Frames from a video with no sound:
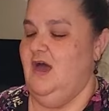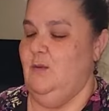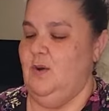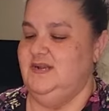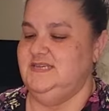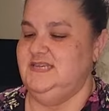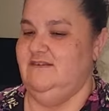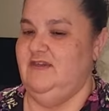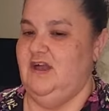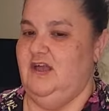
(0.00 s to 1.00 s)
I wanted to
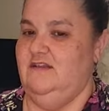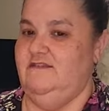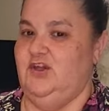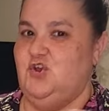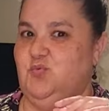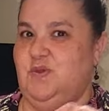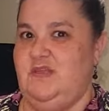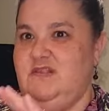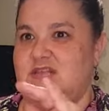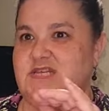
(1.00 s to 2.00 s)
give it kind of a
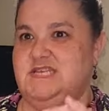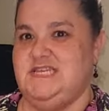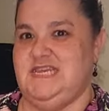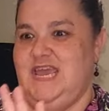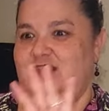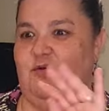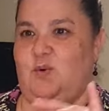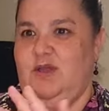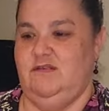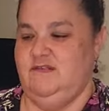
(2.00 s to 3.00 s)
grease stained,
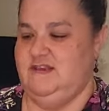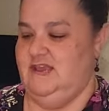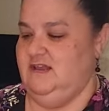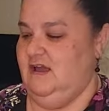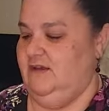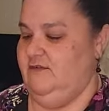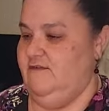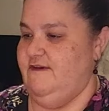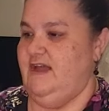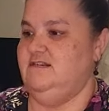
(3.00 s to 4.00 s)
oil stained kind of
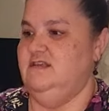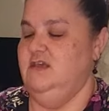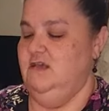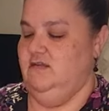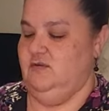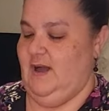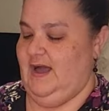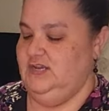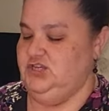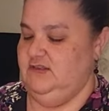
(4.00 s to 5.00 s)
effect. So
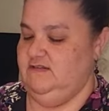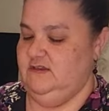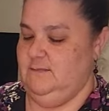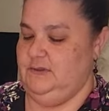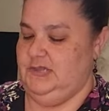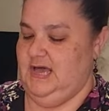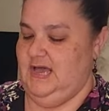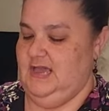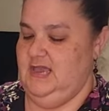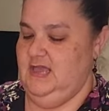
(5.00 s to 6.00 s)
I just
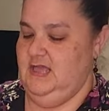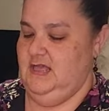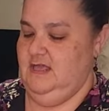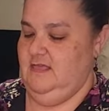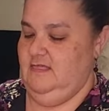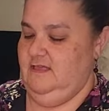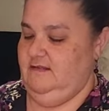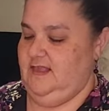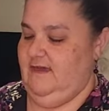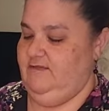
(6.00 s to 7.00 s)
apply
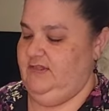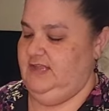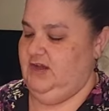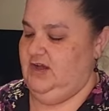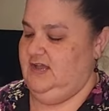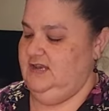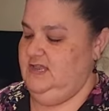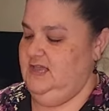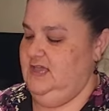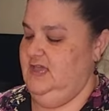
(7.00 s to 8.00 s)
this heavily on,
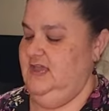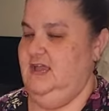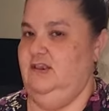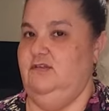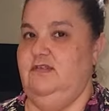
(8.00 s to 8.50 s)
and you'll